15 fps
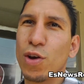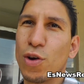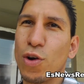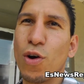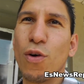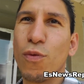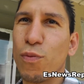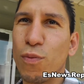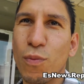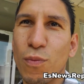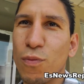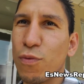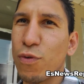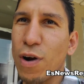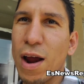you know,
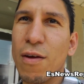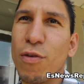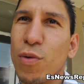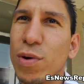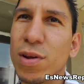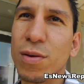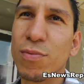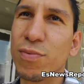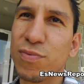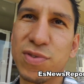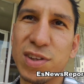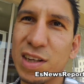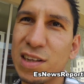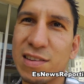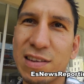forever with him. Not
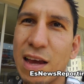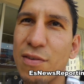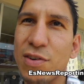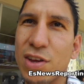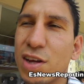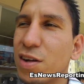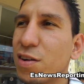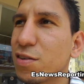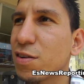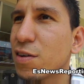only that, went years. to the